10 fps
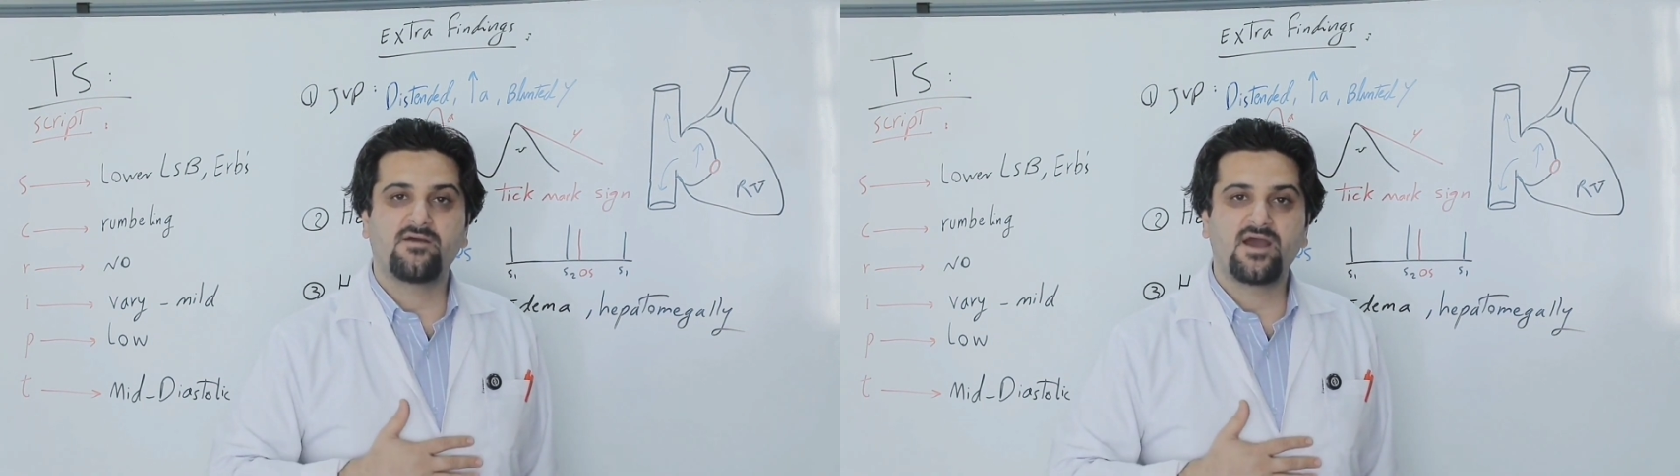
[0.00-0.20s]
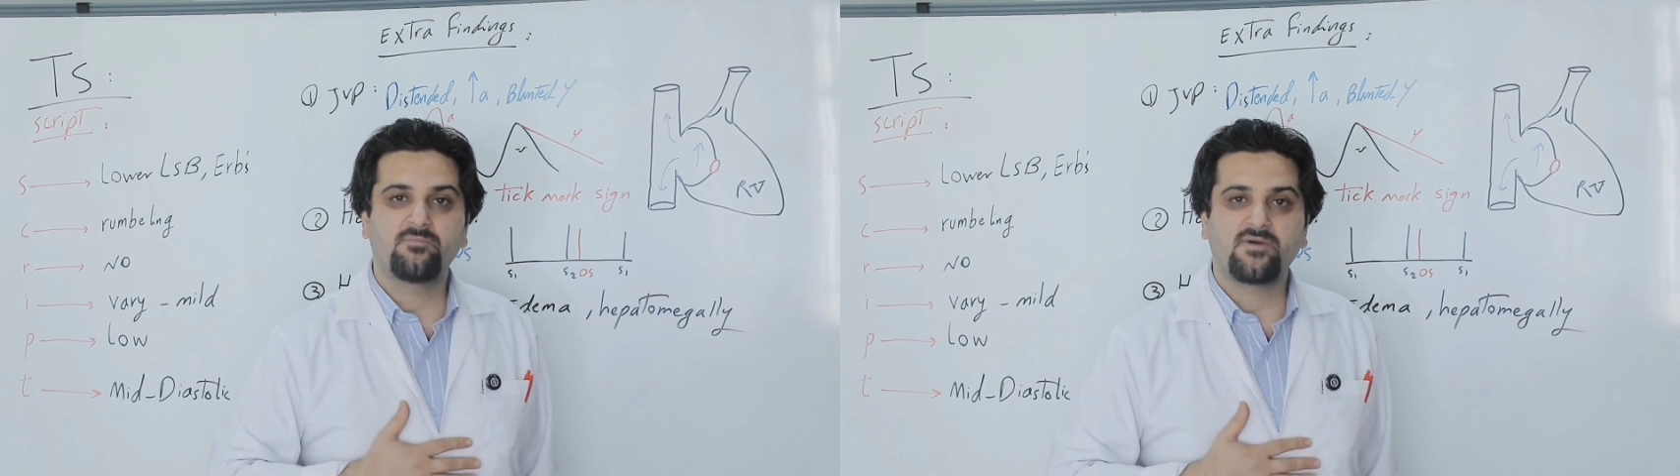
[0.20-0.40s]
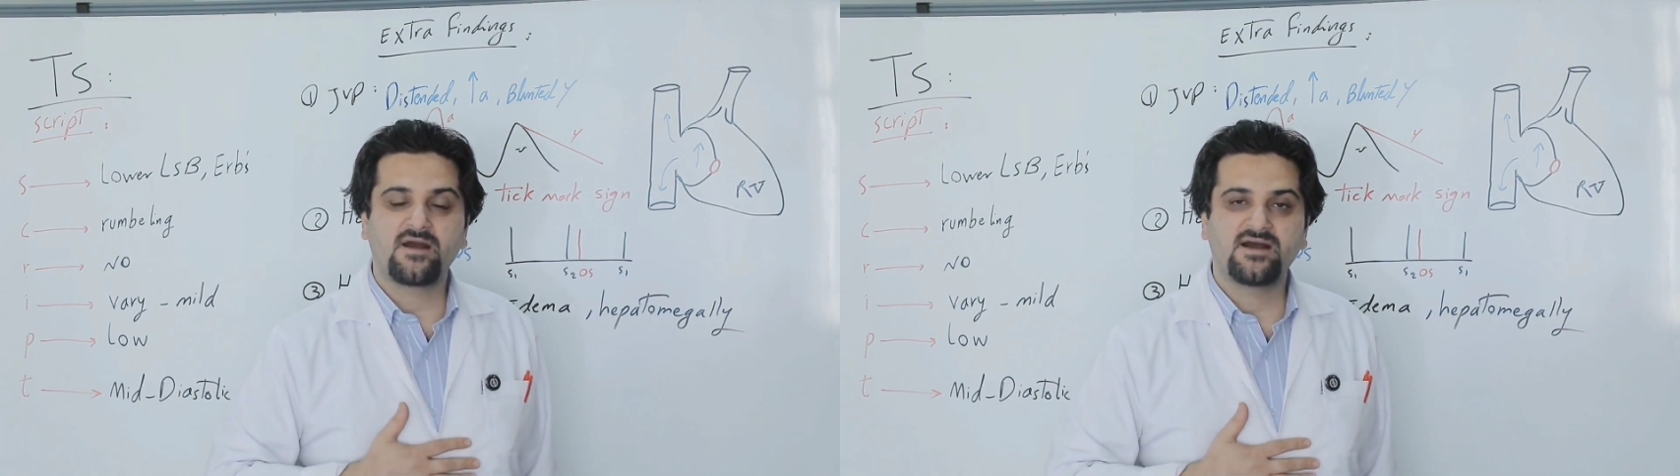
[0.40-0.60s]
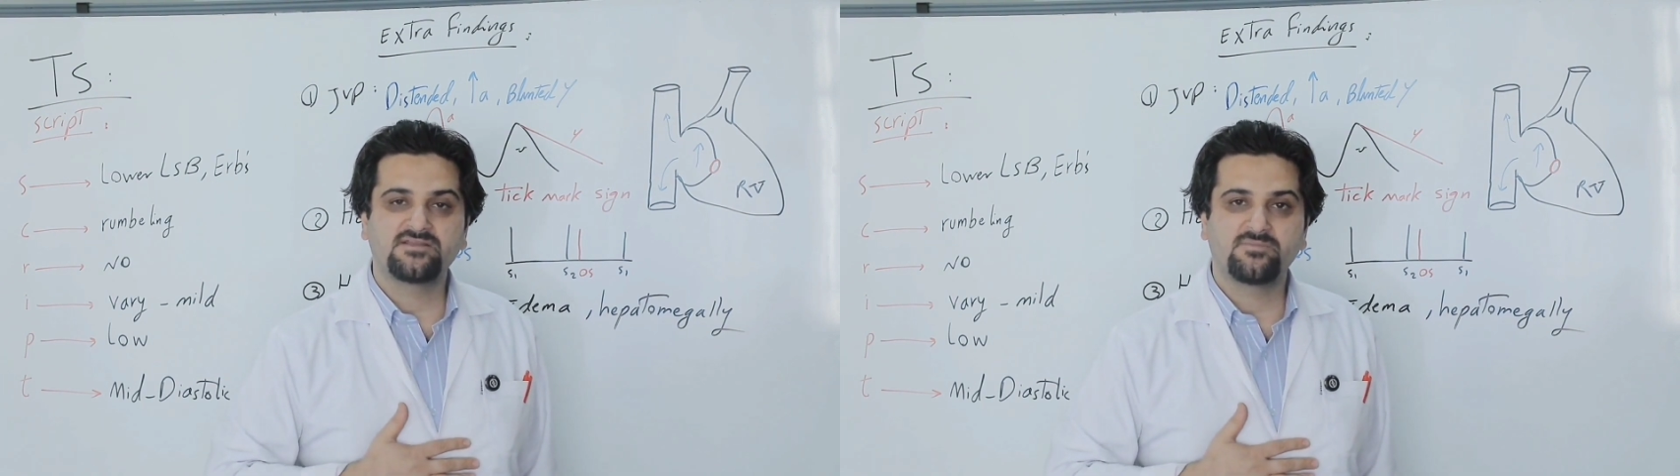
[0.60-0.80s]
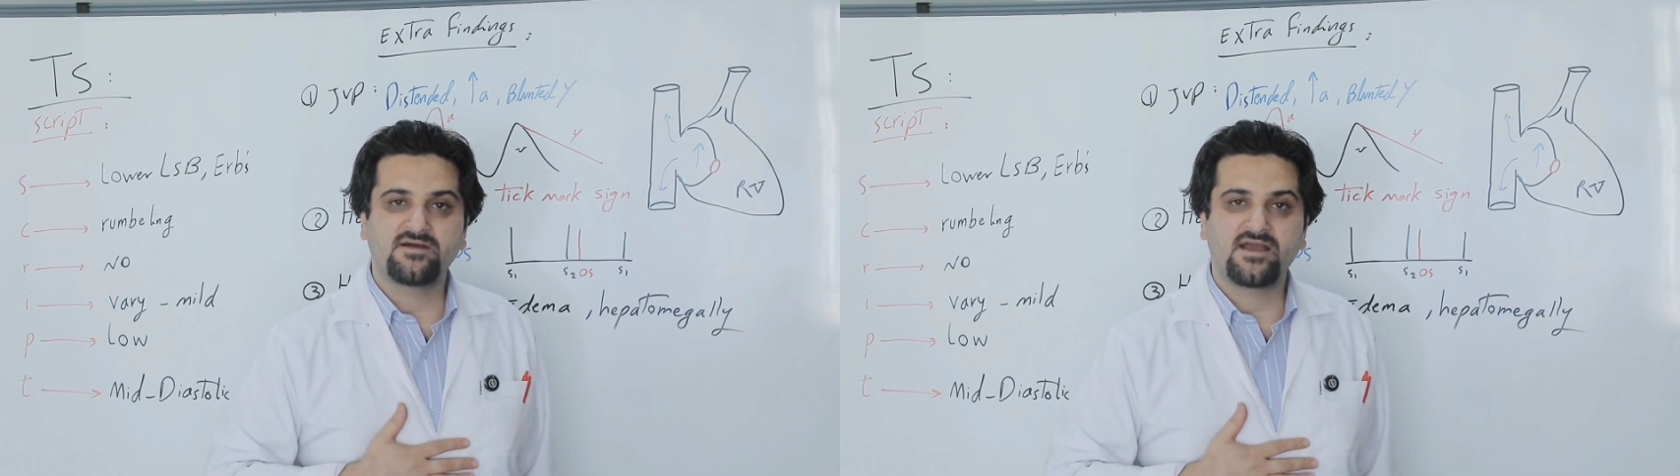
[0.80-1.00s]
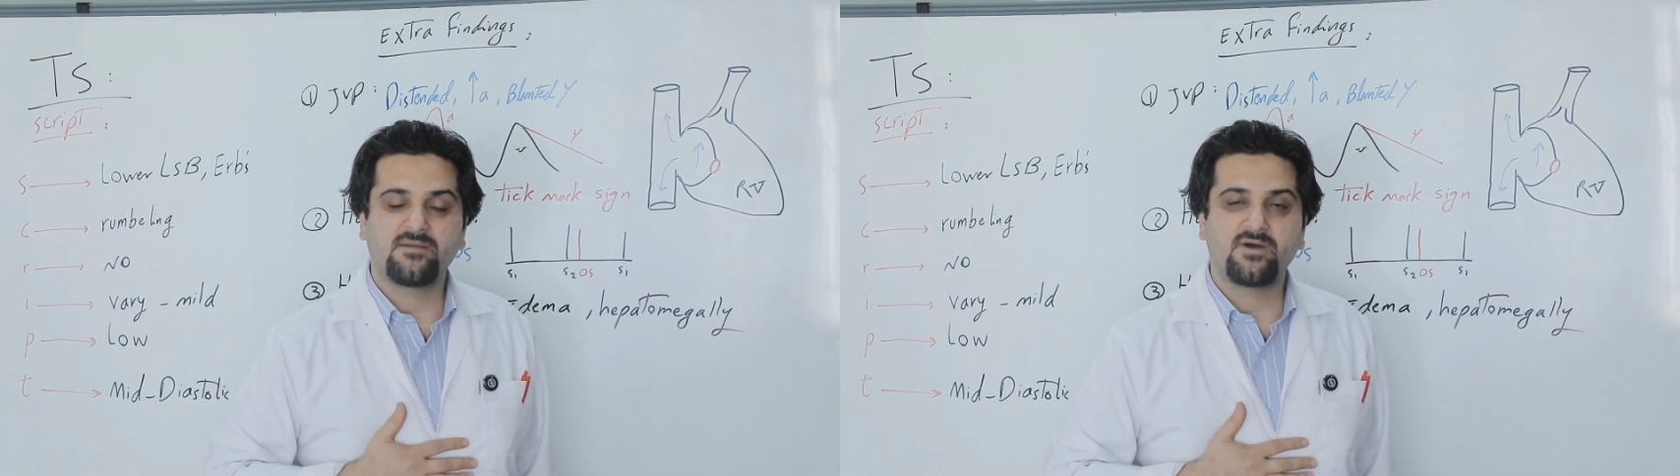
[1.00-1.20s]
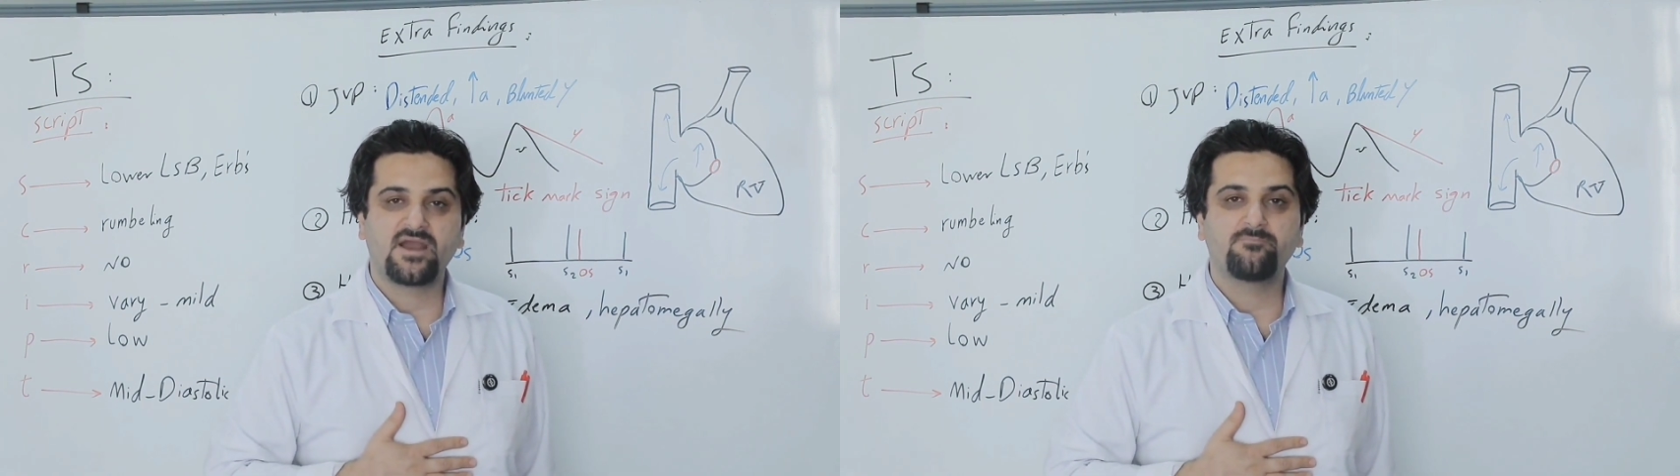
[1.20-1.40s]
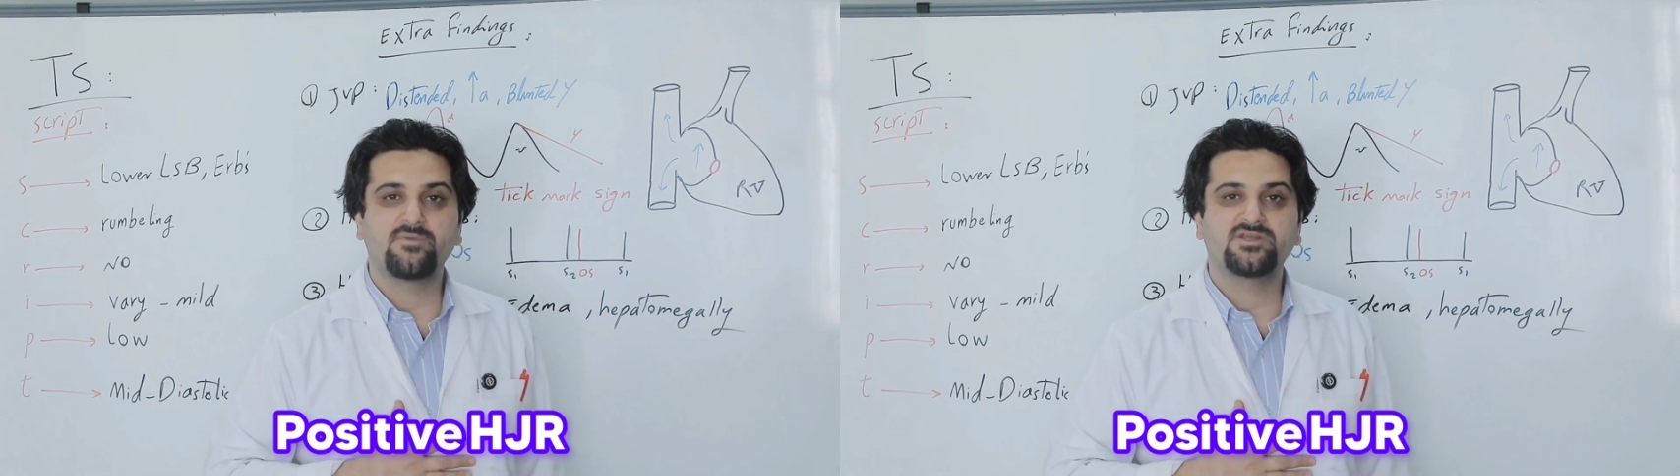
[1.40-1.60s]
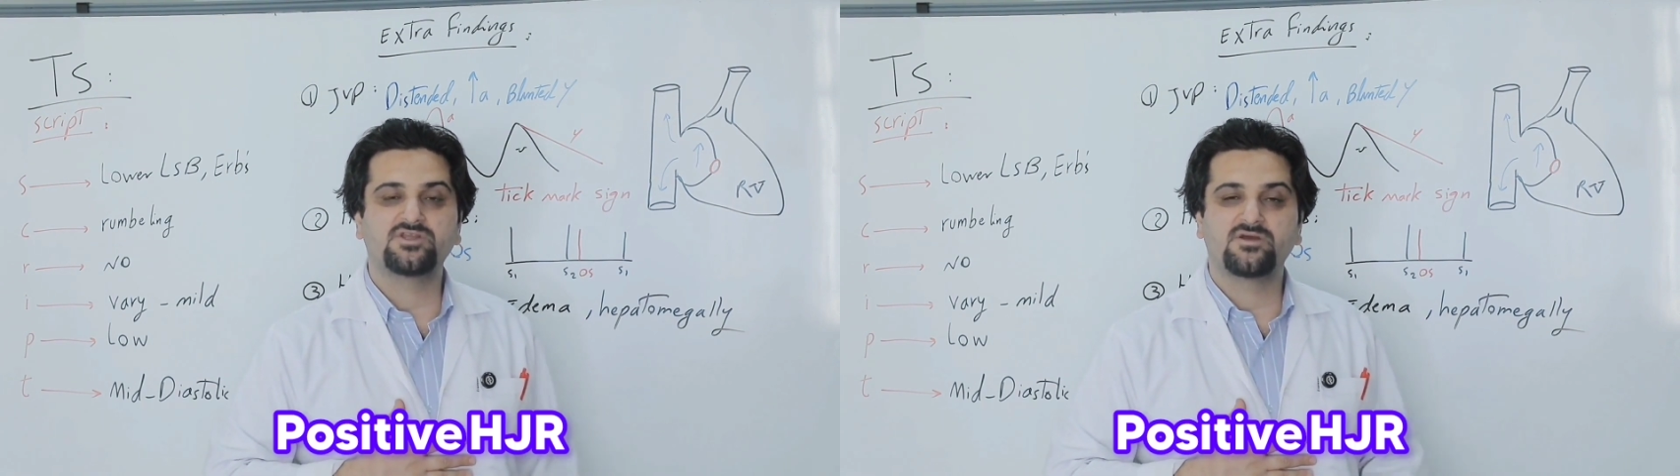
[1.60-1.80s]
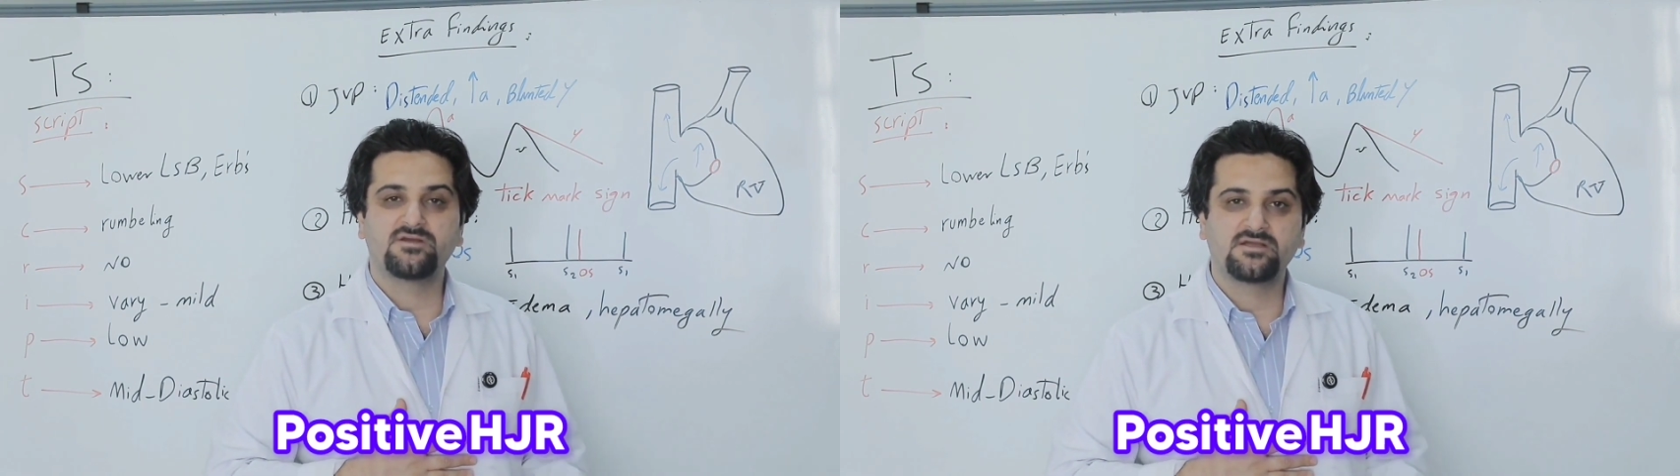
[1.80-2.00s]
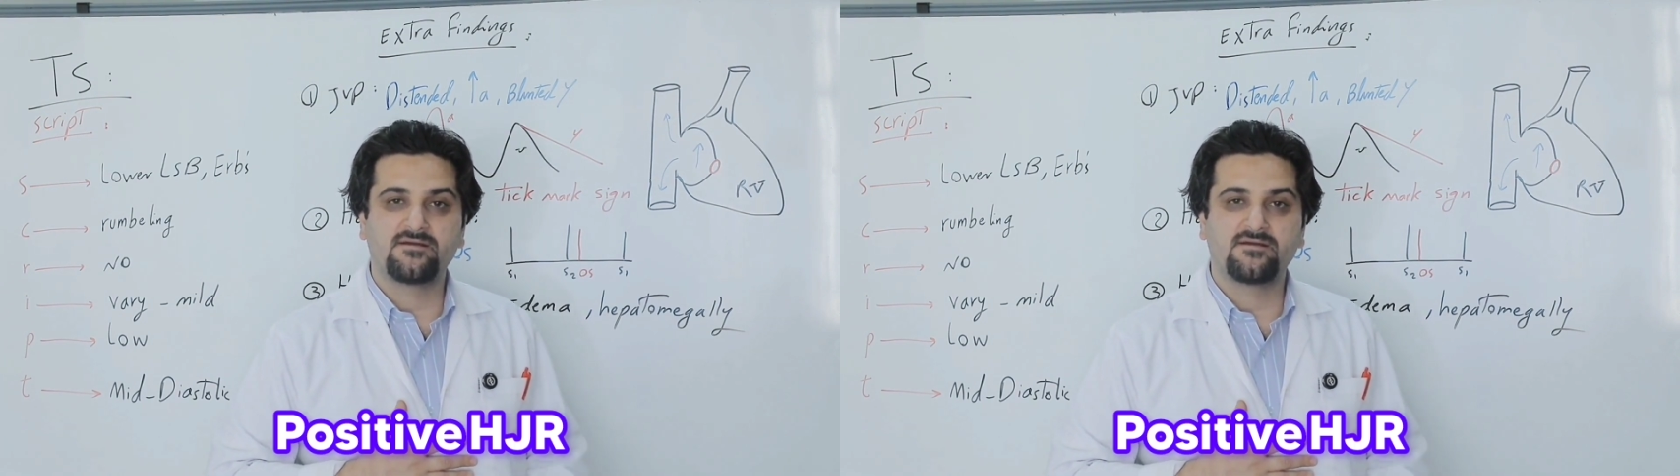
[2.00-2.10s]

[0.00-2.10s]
the upper abdomen and apply pressure,